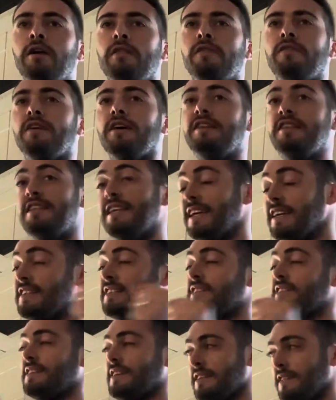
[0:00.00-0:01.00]
the
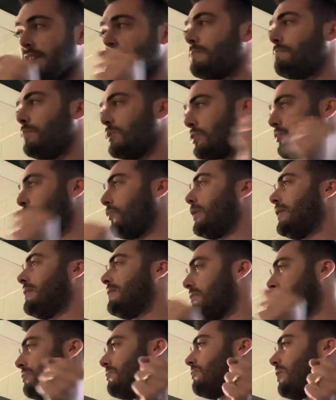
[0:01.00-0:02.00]
distance between the
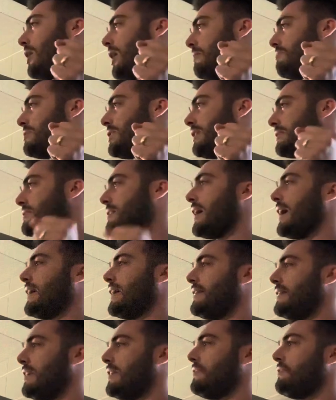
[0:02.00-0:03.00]
two objects
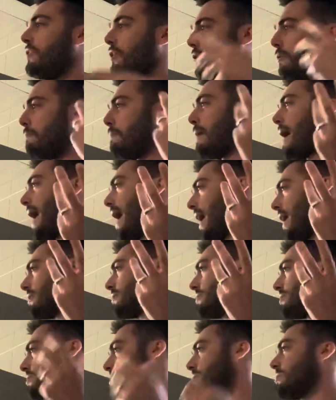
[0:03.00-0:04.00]
and then their
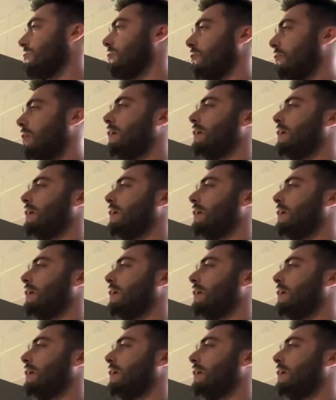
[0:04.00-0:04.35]
mass. So